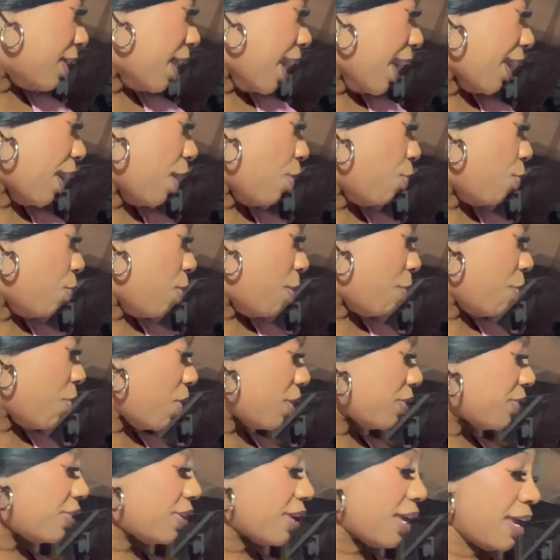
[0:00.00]
I got one
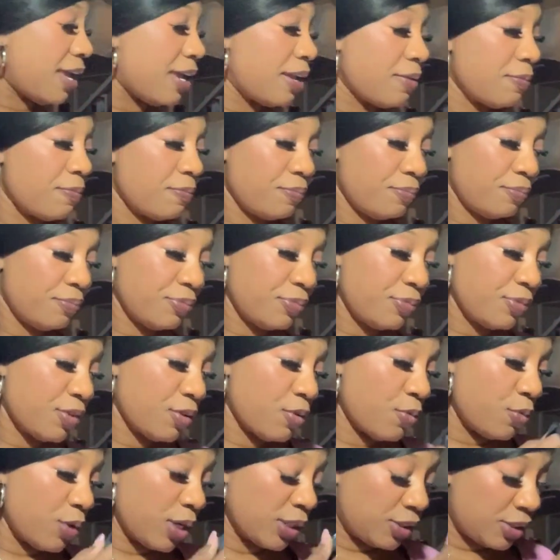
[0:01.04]
more thing,
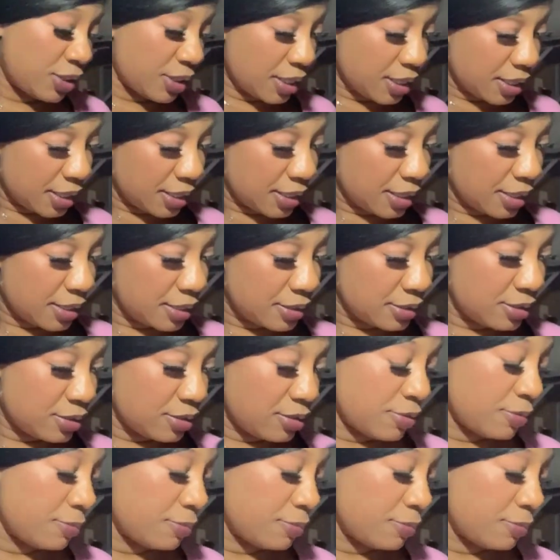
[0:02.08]
which is